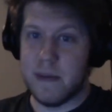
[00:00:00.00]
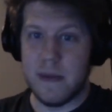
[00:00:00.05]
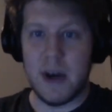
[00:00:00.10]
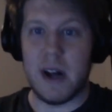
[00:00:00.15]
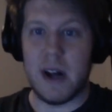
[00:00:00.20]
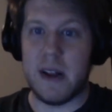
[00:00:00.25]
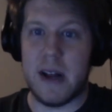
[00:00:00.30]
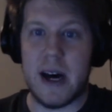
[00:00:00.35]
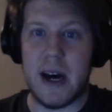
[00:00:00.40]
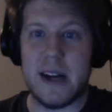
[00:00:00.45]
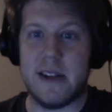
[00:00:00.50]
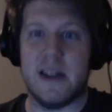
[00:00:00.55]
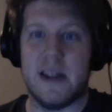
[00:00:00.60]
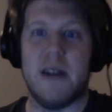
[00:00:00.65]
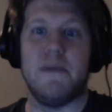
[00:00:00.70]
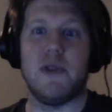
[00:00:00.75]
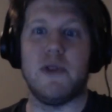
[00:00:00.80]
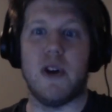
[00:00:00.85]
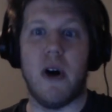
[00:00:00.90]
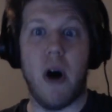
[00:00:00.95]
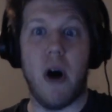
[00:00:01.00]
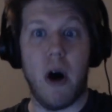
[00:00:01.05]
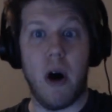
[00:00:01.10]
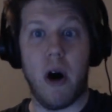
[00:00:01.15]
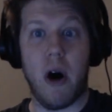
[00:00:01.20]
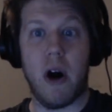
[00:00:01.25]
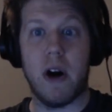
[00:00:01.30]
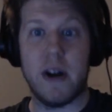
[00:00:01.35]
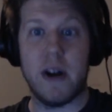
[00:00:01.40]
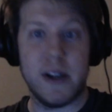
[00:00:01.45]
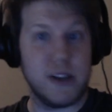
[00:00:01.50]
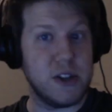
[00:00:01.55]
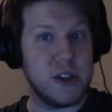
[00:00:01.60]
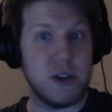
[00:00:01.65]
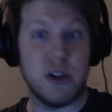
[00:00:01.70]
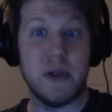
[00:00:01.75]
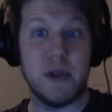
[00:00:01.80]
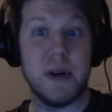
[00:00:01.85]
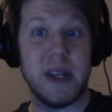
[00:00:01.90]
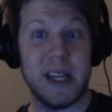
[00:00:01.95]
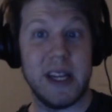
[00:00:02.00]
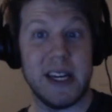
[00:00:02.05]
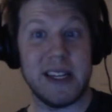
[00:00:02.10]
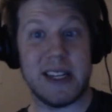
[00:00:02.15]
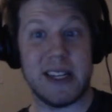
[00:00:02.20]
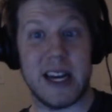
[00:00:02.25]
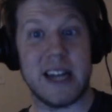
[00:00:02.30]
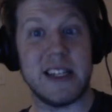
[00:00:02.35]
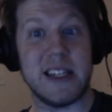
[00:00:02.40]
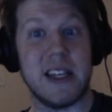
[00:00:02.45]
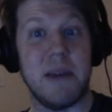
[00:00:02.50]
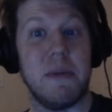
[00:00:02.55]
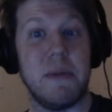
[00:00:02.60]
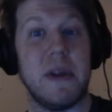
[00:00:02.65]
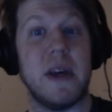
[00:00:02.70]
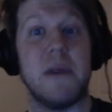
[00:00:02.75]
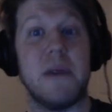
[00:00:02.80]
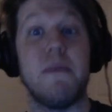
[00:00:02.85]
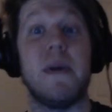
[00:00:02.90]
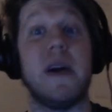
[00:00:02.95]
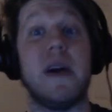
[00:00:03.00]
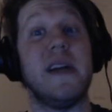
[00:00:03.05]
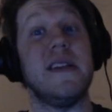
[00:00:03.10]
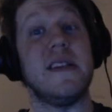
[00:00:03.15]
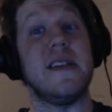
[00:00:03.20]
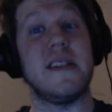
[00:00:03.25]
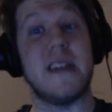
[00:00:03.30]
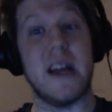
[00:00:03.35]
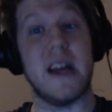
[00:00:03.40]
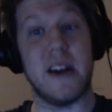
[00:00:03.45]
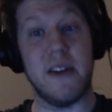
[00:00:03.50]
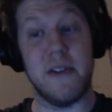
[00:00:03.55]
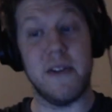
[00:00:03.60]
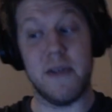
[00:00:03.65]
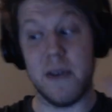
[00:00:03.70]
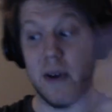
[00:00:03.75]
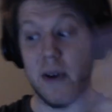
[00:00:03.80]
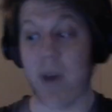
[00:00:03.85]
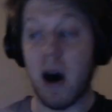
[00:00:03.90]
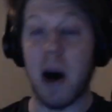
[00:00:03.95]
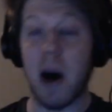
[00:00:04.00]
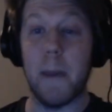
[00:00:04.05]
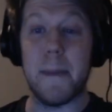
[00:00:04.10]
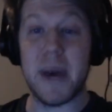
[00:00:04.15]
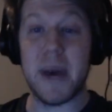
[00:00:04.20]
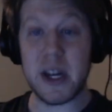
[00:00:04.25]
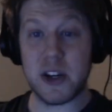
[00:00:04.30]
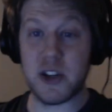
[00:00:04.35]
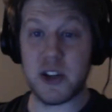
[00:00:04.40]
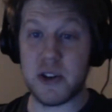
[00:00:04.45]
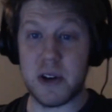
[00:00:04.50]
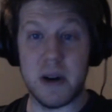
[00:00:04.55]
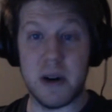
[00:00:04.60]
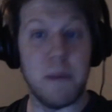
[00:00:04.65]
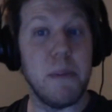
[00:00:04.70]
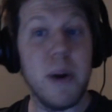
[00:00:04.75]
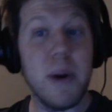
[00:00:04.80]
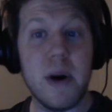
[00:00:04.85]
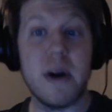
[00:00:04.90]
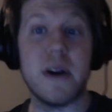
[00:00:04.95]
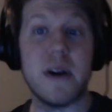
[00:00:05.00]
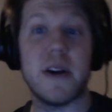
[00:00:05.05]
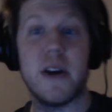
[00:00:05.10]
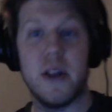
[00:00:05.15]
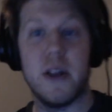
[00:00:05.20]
a lot of times artists are doing the exact same thing, but instead of a picture in a book,